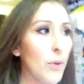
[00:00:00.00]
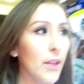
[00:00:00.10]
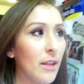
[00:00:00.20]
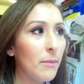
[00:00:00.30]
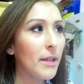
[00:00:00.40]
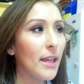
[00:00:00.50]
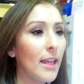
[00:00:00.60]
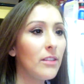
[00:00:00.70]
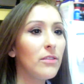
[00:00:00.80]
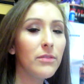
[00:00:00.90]
with. I'm like,
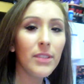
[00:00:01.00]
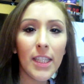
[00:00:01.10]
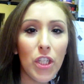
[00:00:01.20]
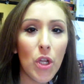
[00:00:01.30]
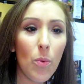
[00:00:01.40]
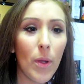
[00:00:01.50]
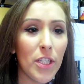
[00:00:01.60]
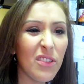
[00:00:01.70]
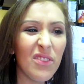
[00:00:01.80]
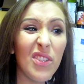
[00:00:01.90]
I don't really know why
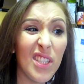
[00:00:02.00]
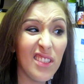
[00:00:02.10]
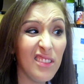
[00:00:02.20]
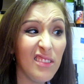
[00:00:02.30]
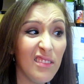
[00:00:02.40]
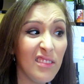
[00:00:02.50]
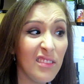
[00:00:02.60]
she's regressing.